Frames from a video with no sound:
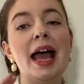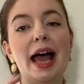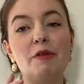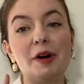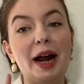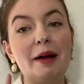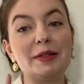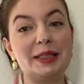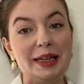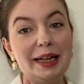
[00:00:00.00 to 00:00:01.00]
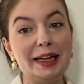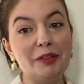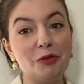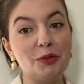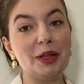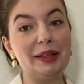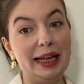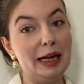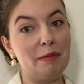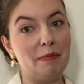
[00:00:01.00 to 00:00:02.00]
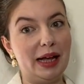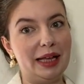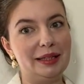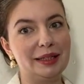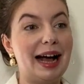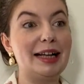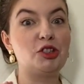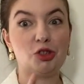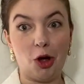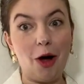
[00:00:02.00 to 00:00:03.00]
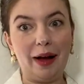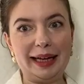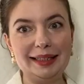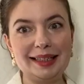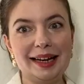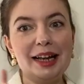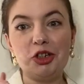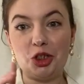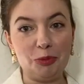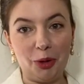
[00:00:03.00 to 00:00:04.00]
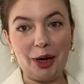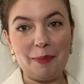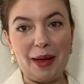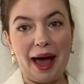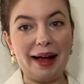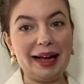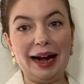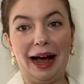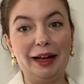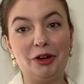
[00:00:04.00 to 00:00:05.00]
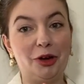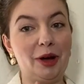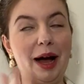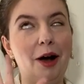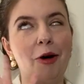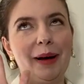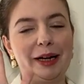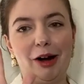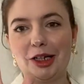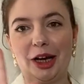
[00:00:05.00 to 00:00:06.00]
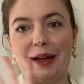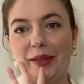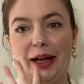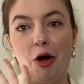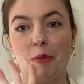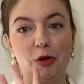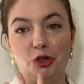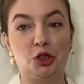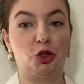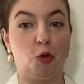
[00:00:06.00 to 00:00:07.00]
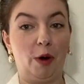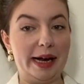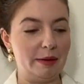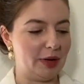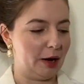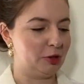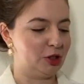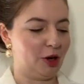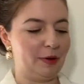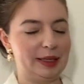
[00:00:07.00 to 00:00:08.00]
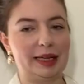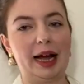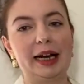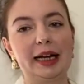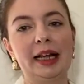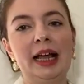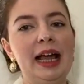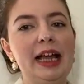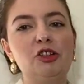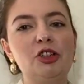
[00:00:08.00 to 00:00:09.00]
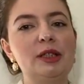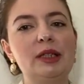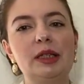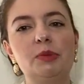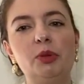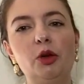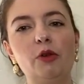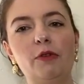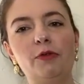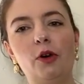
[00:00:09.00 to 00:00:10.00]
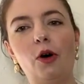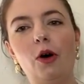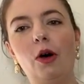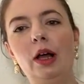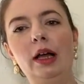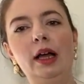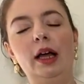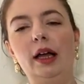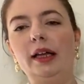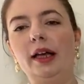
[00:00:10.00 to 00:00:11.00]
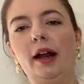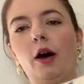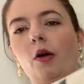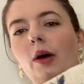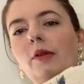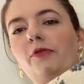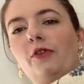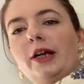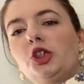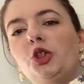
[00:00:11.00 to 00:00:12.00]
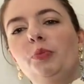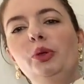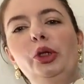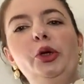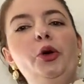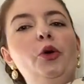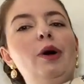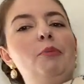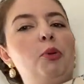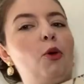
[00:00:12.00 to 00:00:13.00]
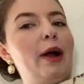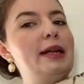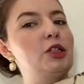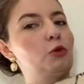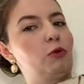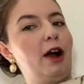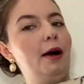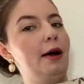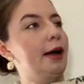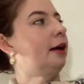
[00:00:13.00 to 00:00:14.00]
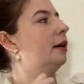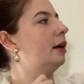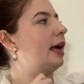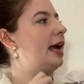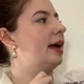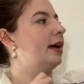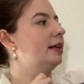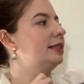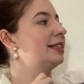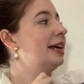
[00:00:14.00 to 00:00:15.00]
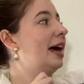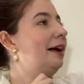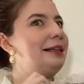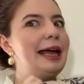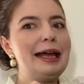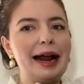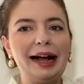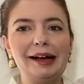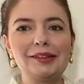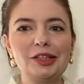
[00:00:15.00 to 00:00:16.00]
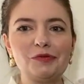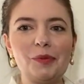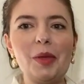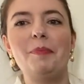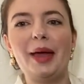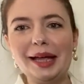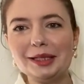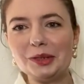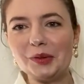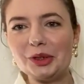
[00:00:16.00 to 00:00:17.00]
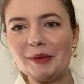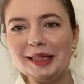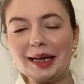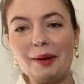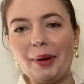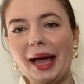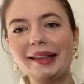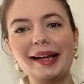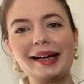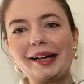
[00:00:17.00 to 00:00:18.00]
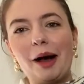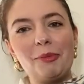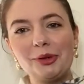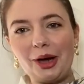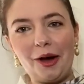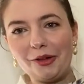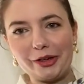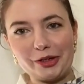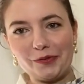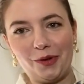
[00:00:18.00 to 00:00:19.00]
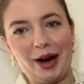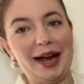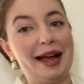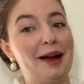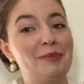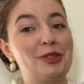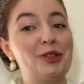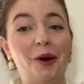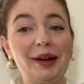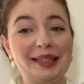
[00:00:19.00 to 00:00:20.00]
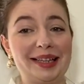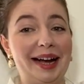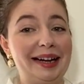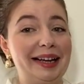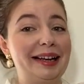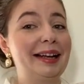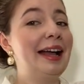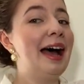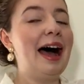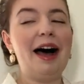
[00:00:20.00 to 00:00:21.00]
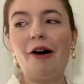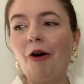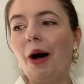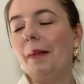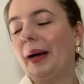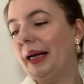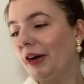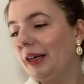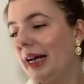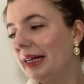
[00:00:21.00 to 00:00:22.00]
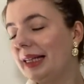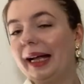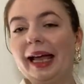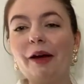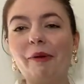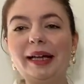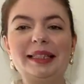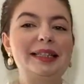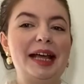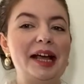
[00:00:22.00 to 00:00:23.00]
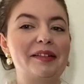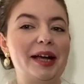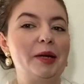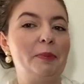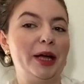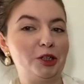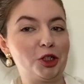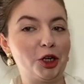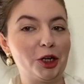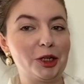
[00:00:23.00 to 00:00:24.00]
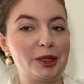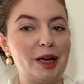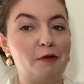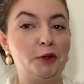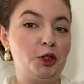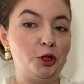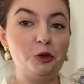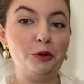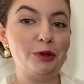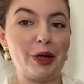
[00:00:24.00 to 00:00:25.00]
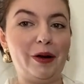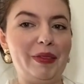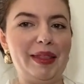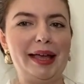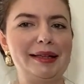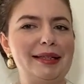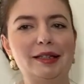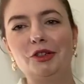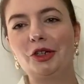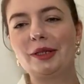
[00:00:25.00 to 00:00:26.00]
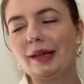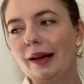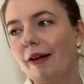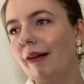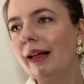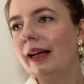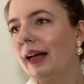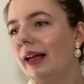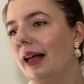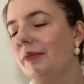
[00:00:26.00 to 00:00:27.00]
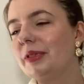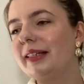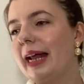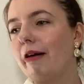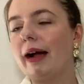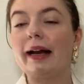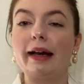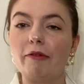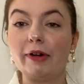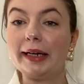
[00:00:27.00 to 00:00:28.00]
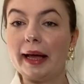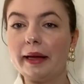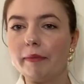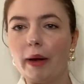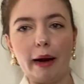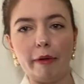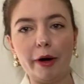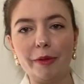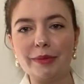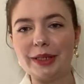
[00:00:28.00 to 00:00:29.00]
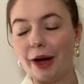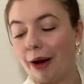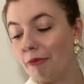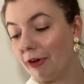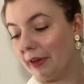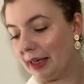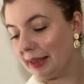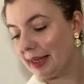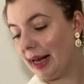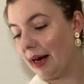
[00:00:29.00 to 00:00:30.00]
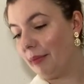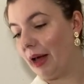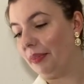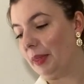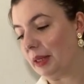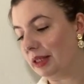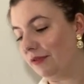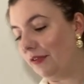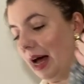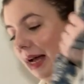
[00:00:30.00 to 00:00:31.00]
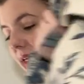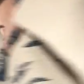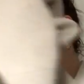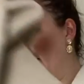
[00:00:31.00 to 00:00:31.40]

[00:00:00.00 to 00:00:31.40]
And when I was digging through the linen bins, I saw it. She put it back and oh my gosh, I like almost screamed. I was so excited. It's just this beautiful, you know, French blue print rug. And again, I got this from the bins, which means I paid like a couple dollars for it. And I'm so excited. Oh my goodness. I can't wait to take like pictures of shoes on this and just, oh, I'd stare at it every day in my room. So I'm really excited about this find.